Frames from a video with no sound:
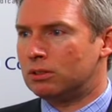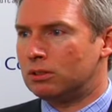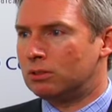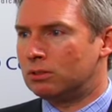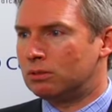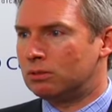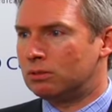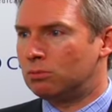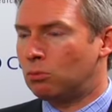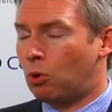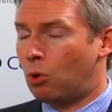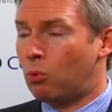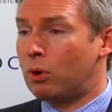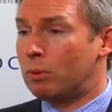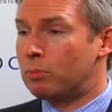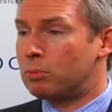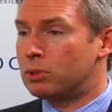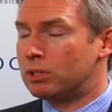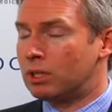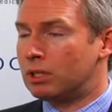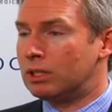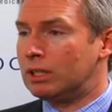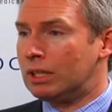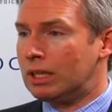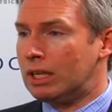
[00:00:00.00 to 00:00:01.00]
And what we're
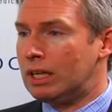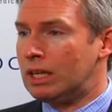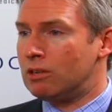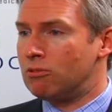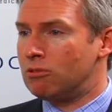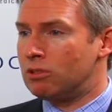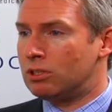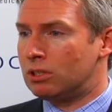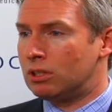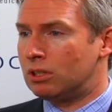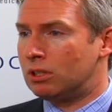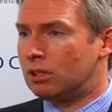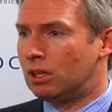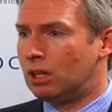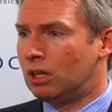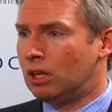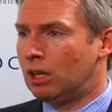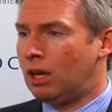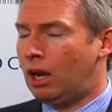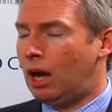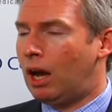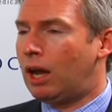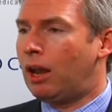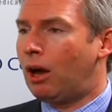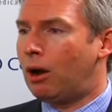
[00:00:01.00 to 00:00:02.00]
presenting here is an
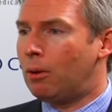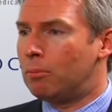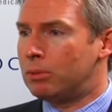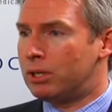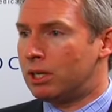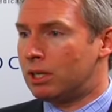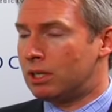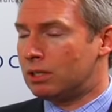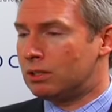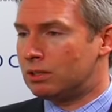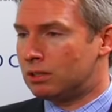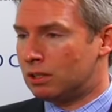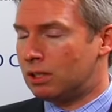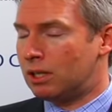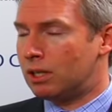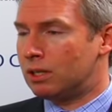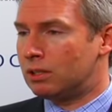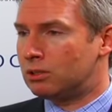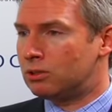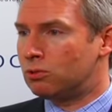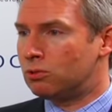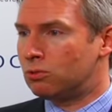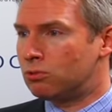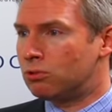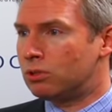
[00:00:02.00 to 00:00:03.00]
update to
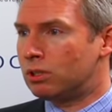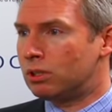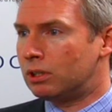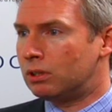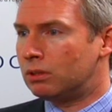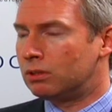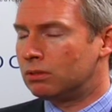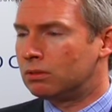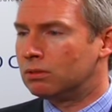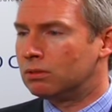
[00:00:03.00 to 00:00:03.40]
that story.